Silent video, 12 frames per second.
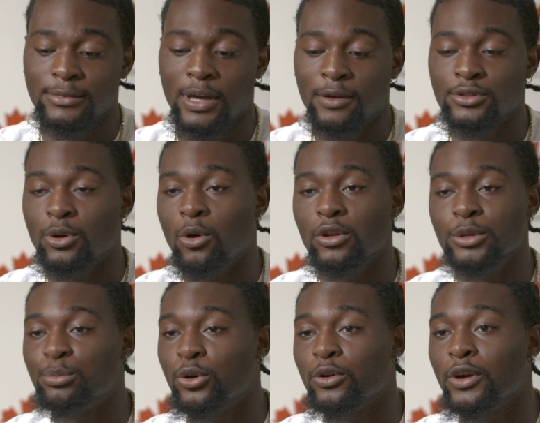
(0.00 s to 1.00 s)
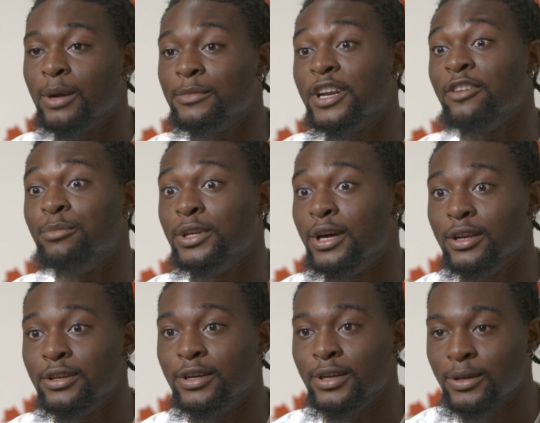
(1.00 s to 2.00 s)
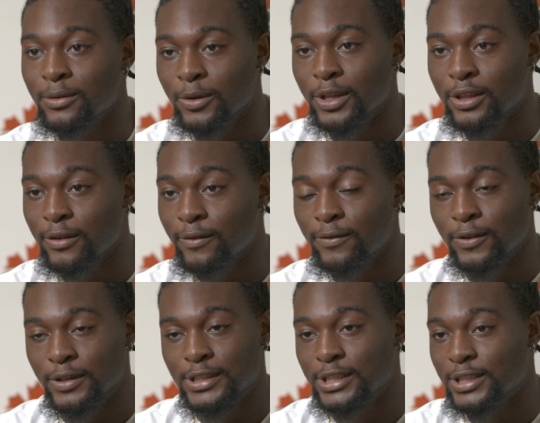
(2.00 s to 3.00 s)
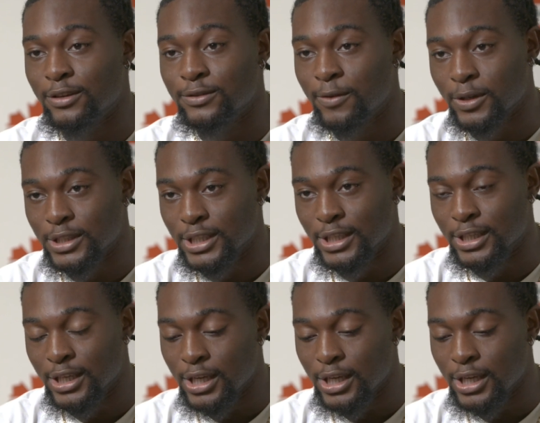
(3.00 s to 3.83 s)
was the only program that I've been under with since I was 14.